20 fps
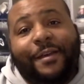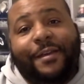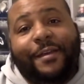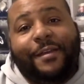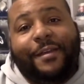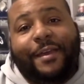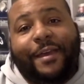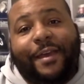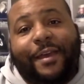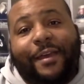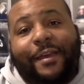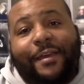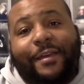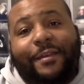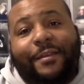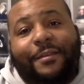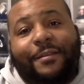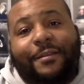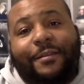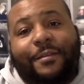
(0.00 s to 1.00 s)

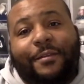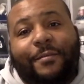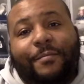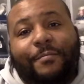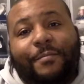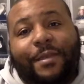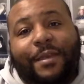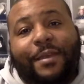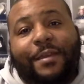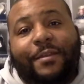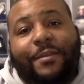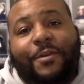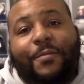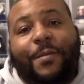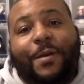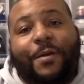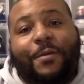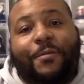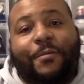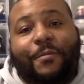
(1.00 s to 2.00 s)
and me and all my
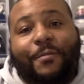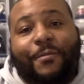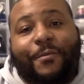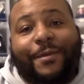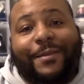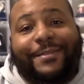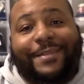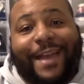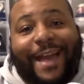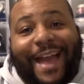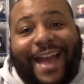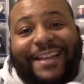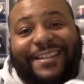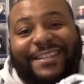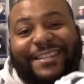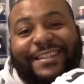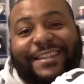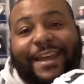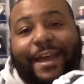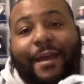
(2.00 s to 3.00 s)
homeboys
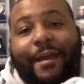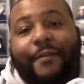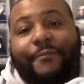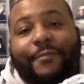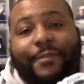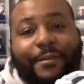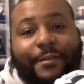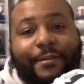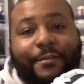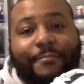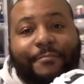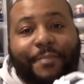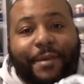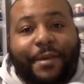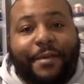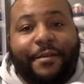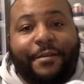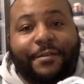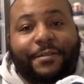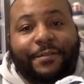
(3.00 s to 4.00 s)
actually having
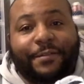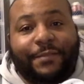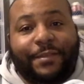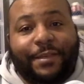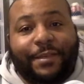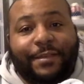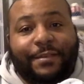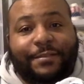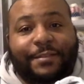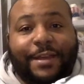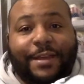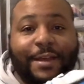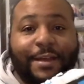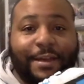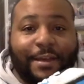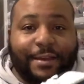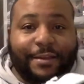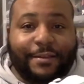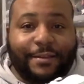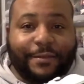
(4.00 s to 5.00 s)
pairs of these
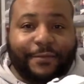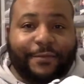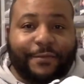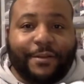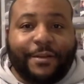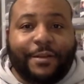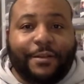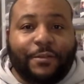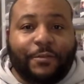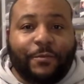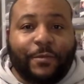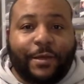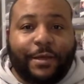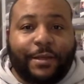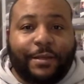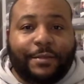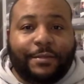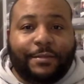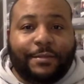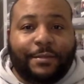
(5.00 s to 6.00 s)
in different
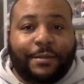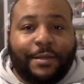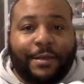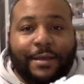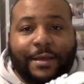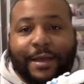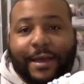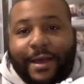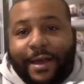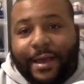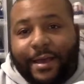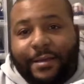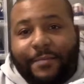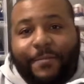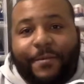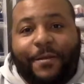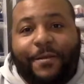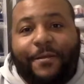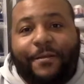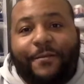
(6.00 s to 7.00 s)
colorways. I a
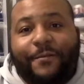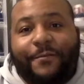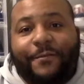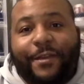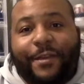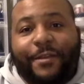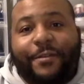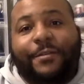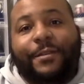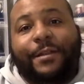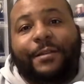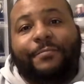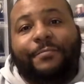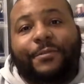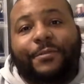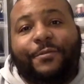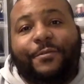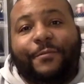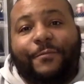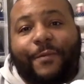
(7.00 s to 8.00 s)
pair of Carolina
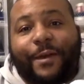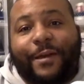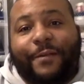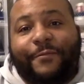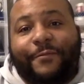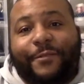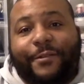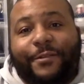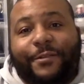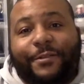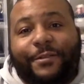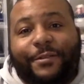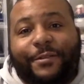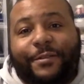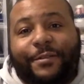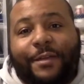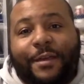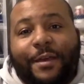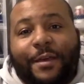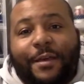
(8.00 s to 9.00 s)
blue and white version.
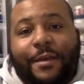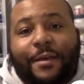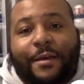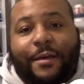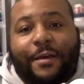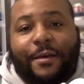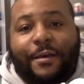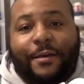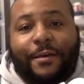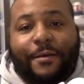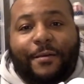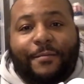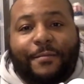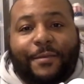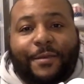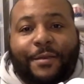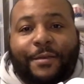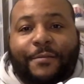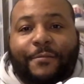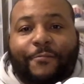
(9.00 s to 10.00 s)

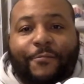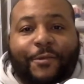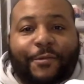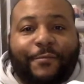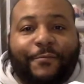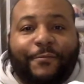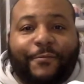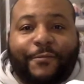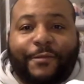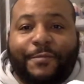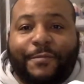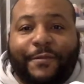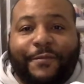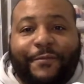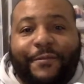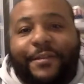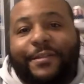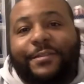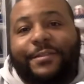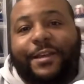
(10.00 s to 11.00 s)
One of my
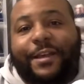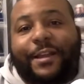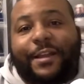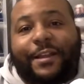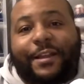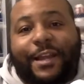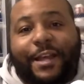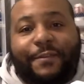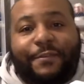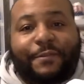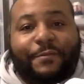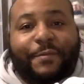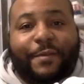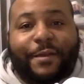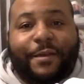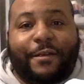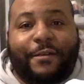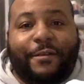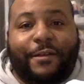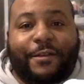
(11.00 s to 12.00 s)
friends had a navy
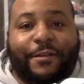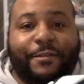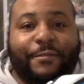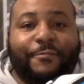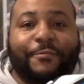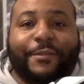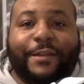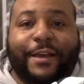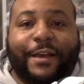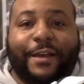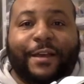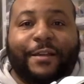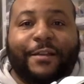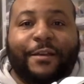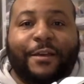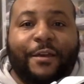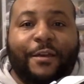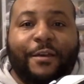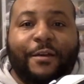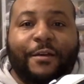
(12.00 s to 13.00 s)
pair, another one had
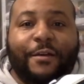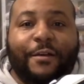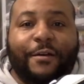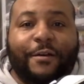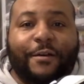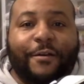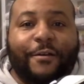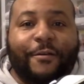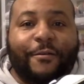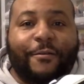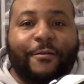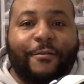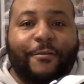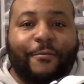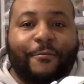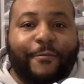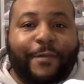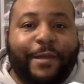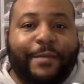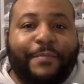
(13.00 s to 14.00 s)
a
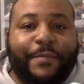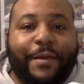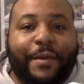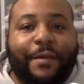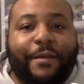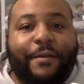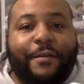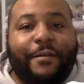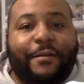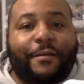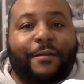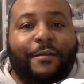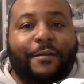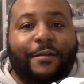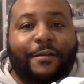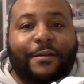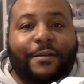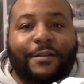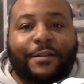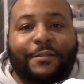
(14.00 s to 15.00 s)
red pair,
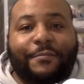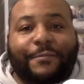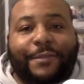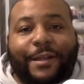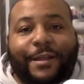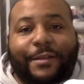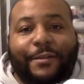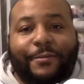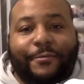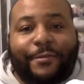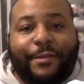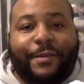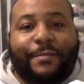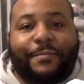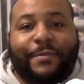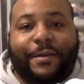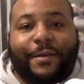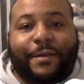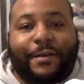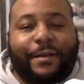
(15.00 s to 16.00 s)
another one had a green
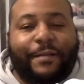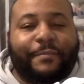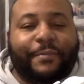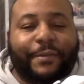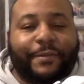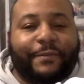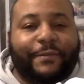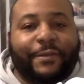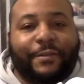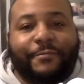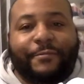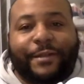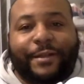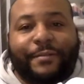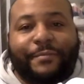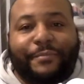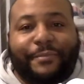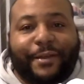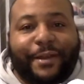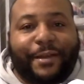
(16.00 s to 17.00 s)
pair, and I believe another one had
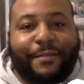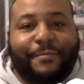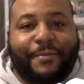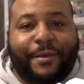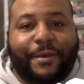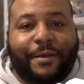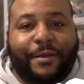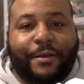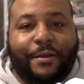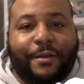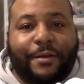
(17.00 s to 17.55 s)
a brown pair.